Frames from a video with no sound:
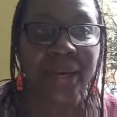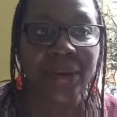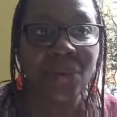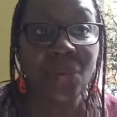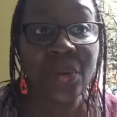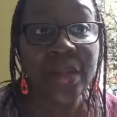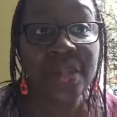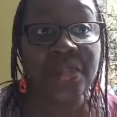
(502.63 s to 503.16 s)

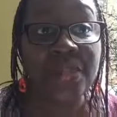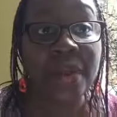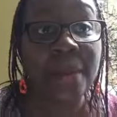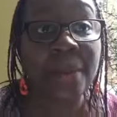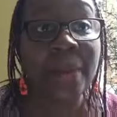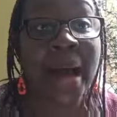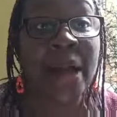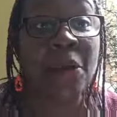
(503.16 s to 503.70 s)
with
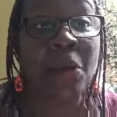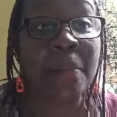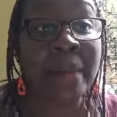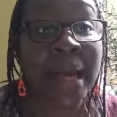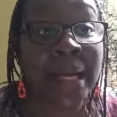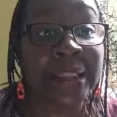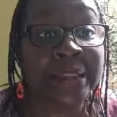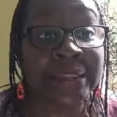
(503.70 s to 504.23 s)

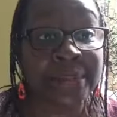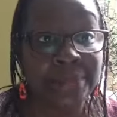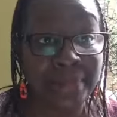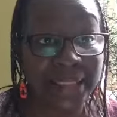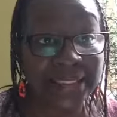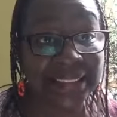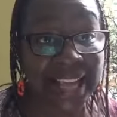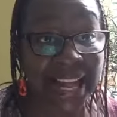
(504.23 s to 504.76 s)
biomass
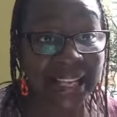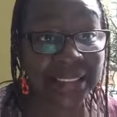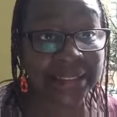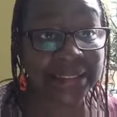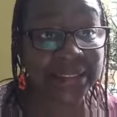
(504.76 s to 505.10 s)
mentality.